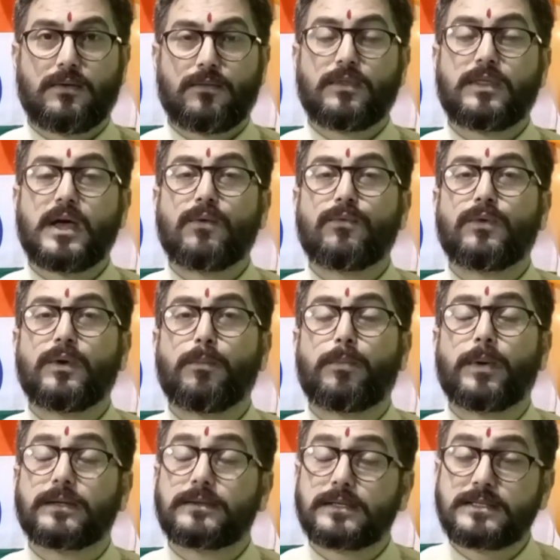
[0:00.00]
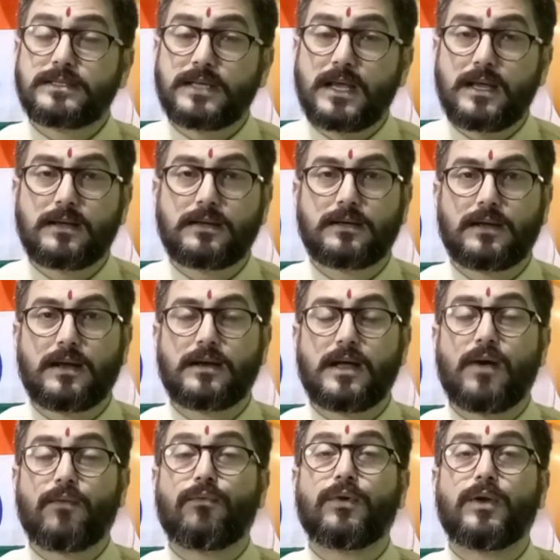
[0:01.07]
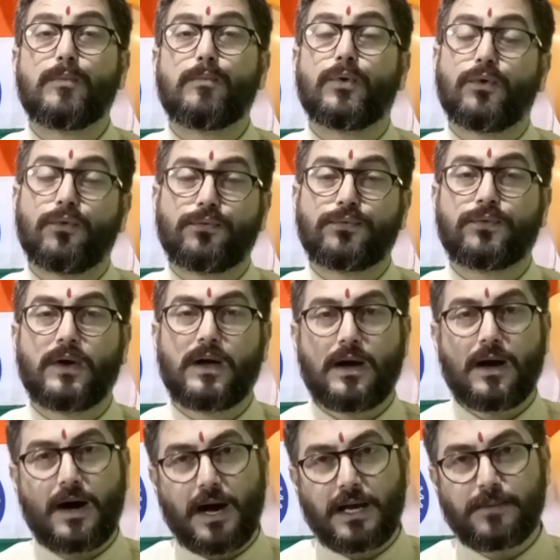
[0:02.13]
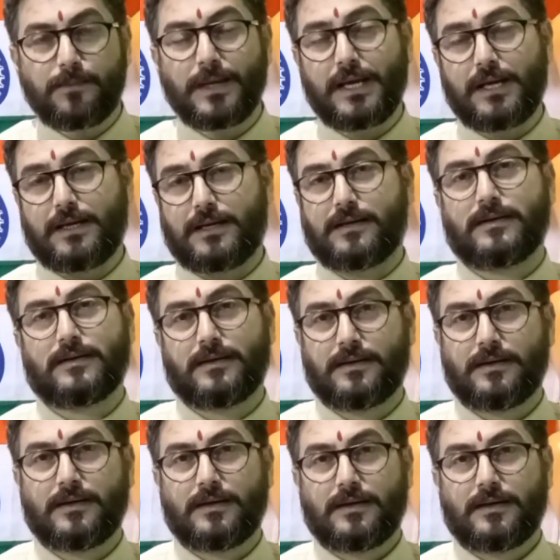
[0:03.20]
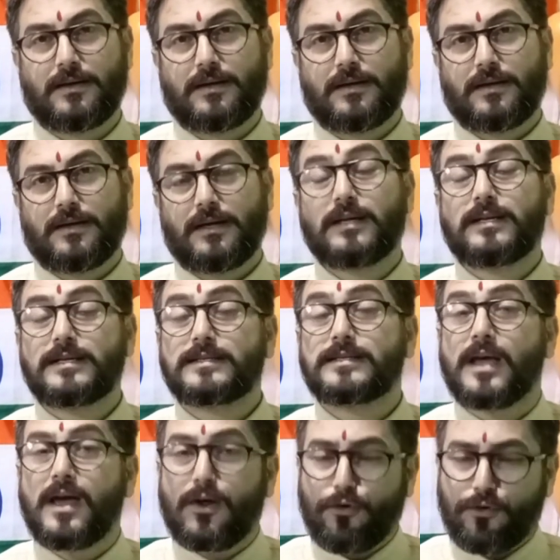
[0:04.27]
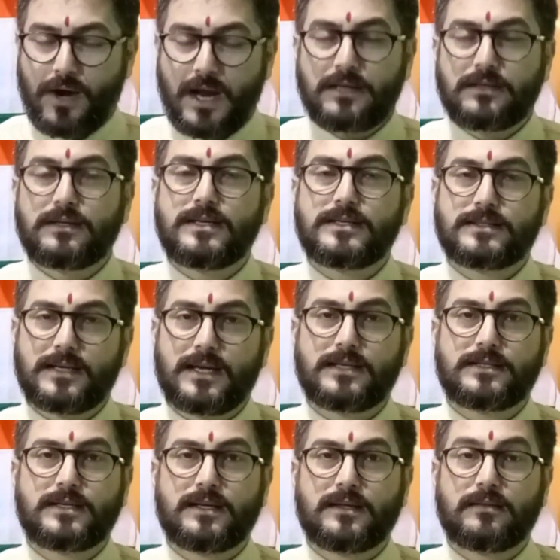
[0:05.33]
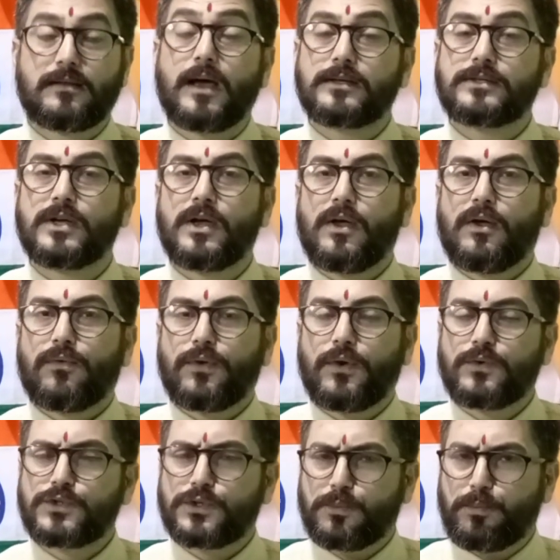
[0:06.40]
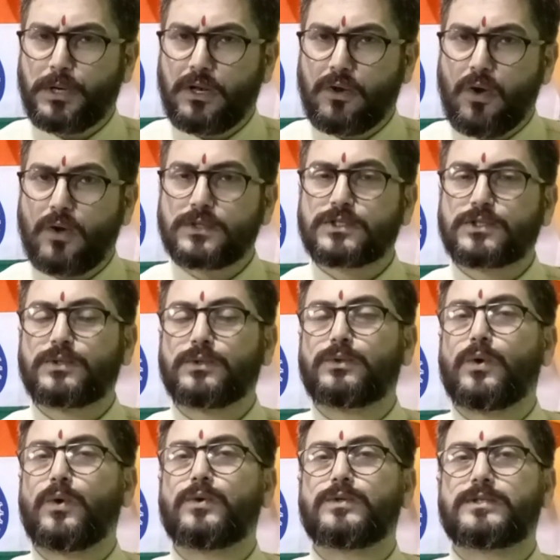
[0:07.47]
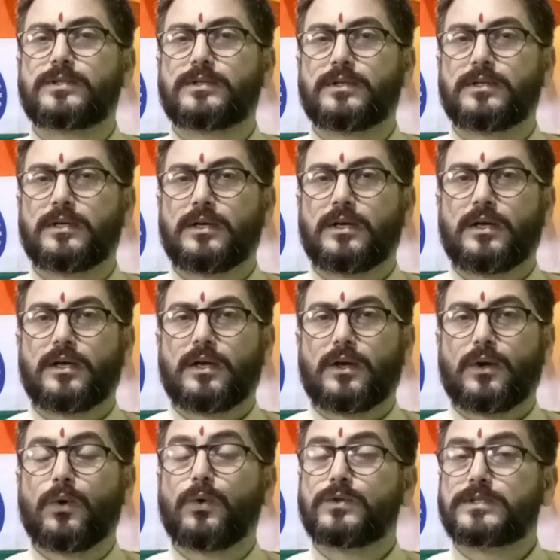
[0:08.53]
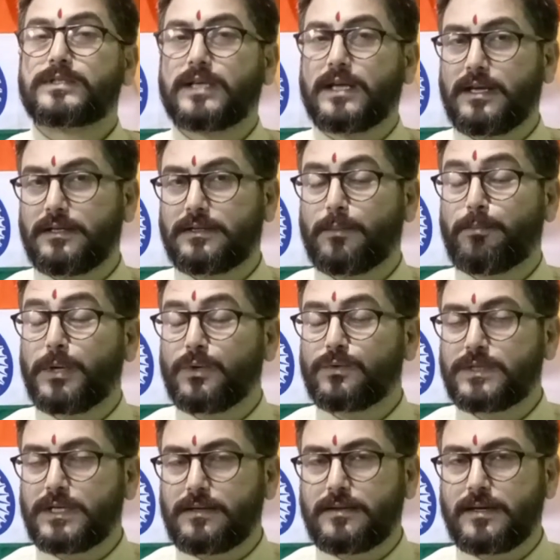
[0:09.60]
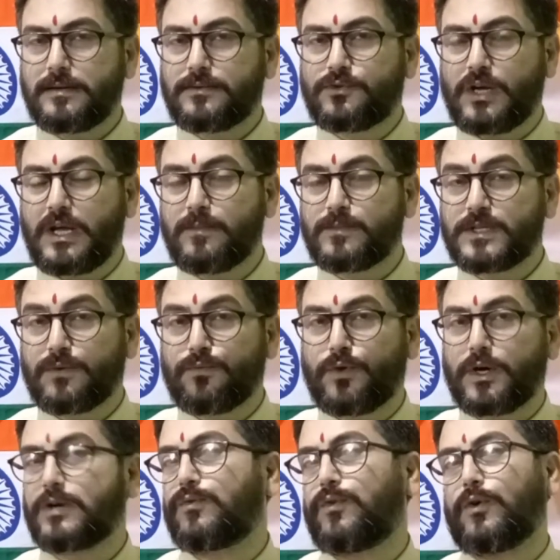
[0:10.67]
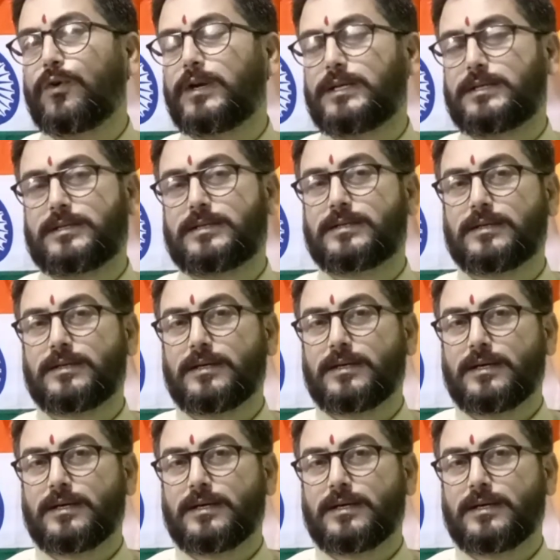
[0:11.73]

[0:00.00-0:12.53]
with every breath I take and every move I make. It is rightly said that future belongs to those who see the beauty in their dreams and work for it.